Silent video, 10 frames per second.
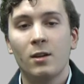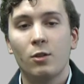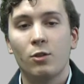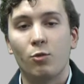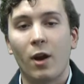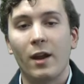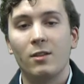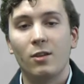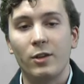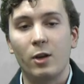the right
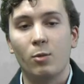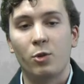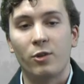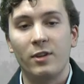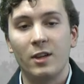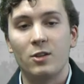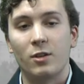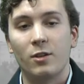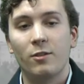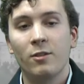to legal
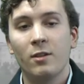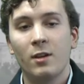procedures,